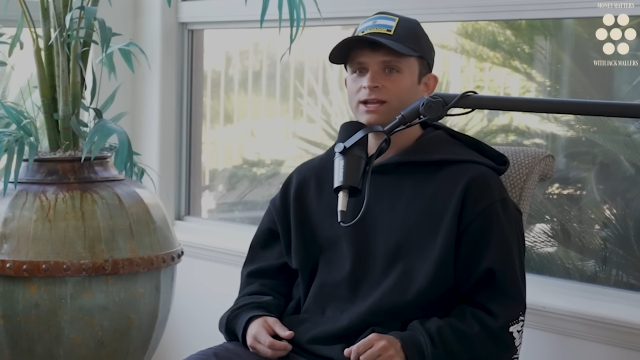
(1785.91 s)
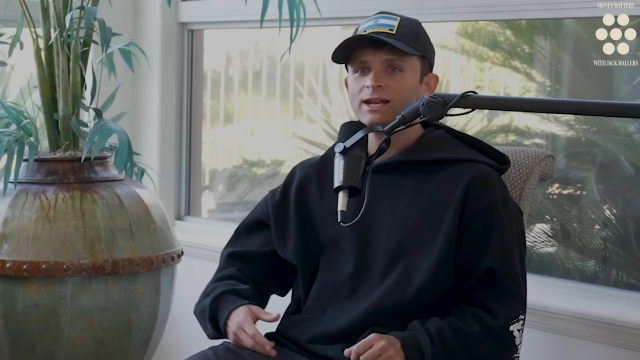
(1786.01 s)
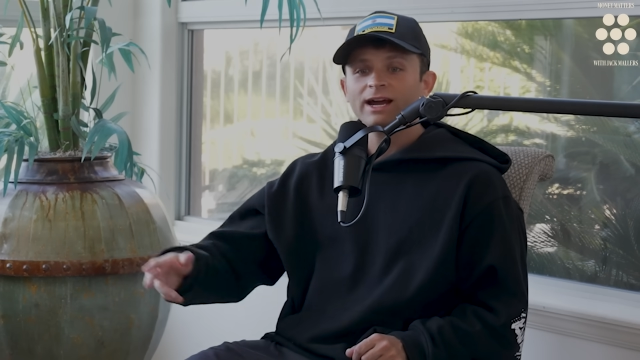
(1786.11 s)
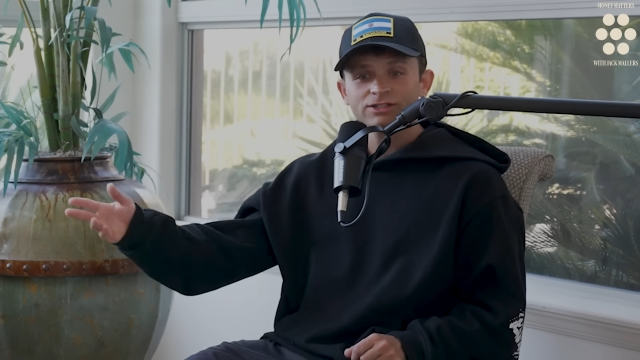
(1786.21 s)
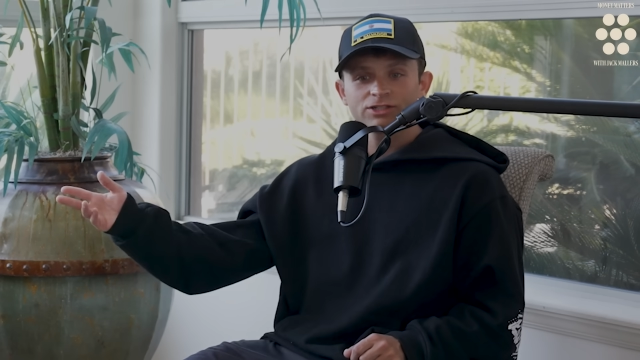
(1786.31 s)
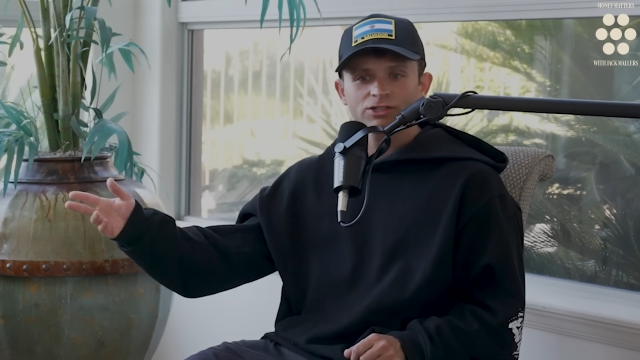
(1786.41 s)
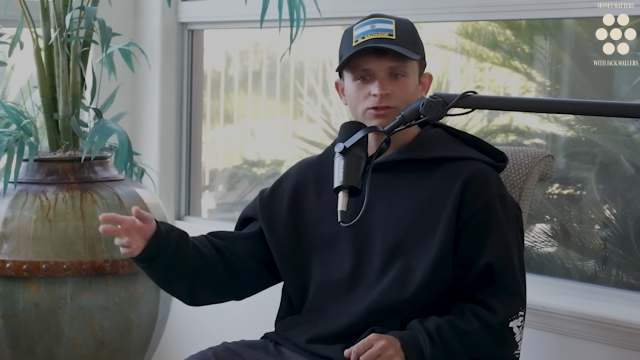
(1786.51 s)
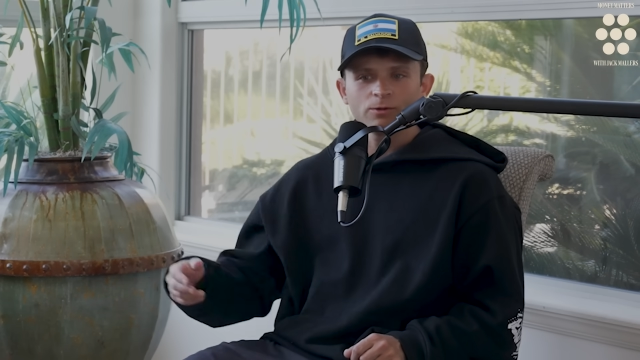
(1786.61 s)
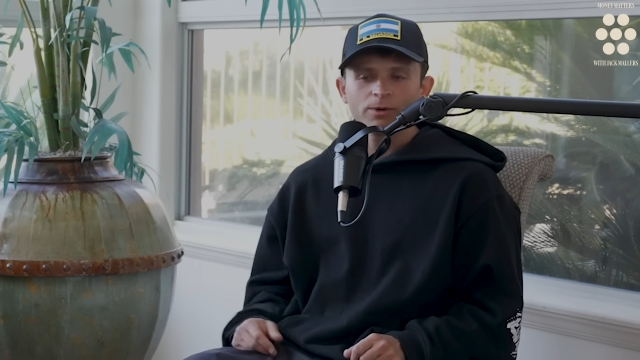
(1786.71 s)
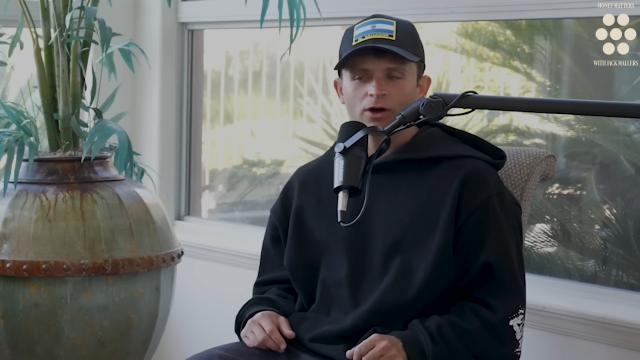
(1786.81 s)
And not just
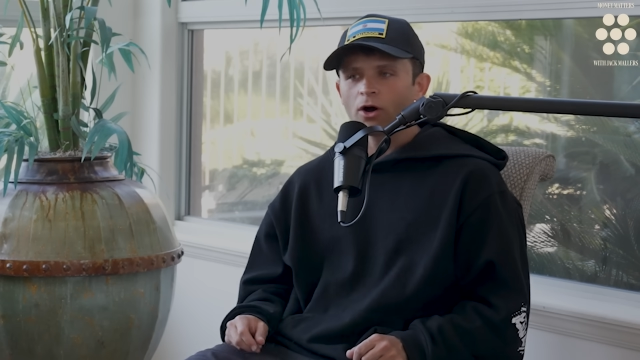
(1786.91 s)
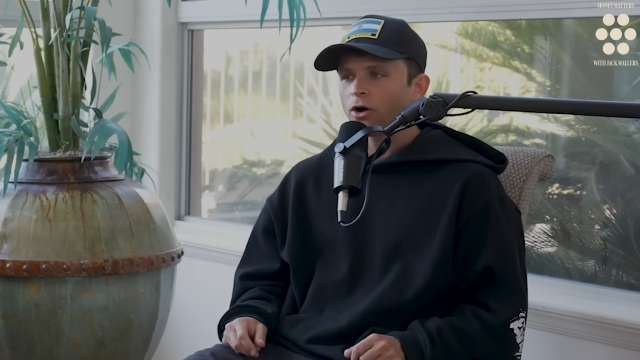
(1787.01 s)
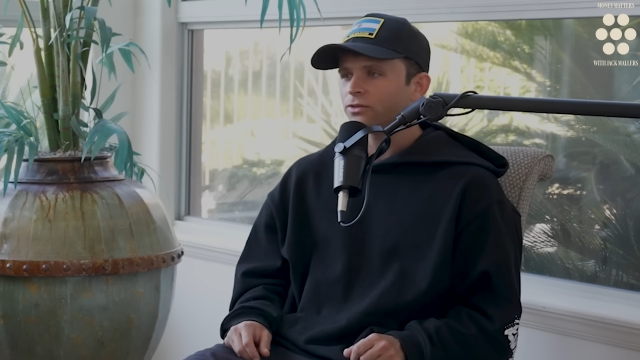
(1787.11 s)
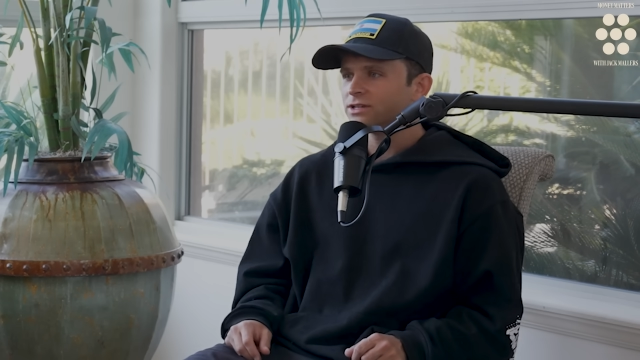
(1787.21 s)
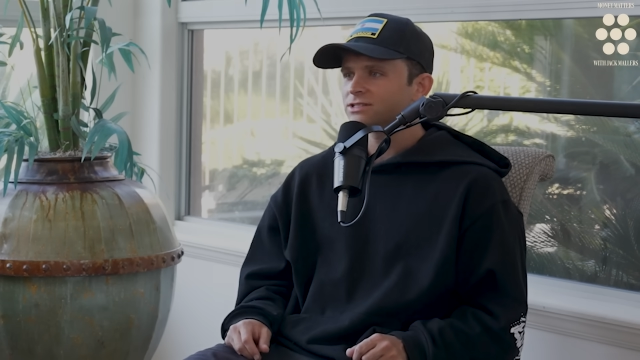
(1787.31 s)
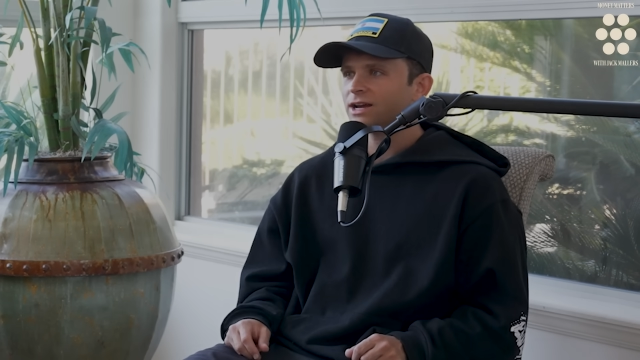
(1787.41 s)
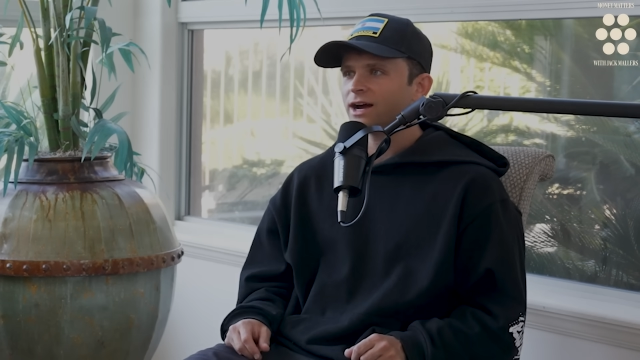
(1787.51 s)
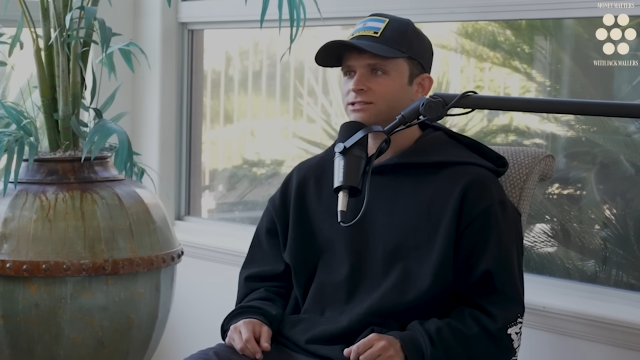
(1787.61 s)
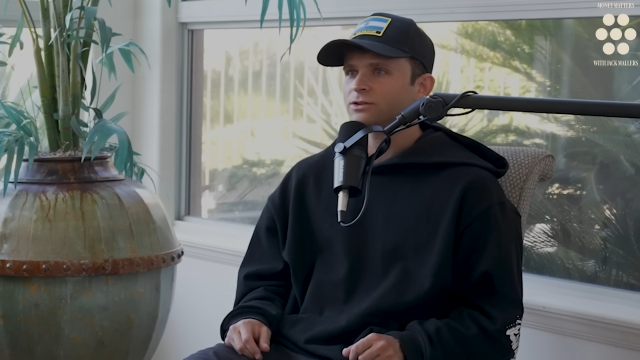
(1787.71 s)
you, but all these guys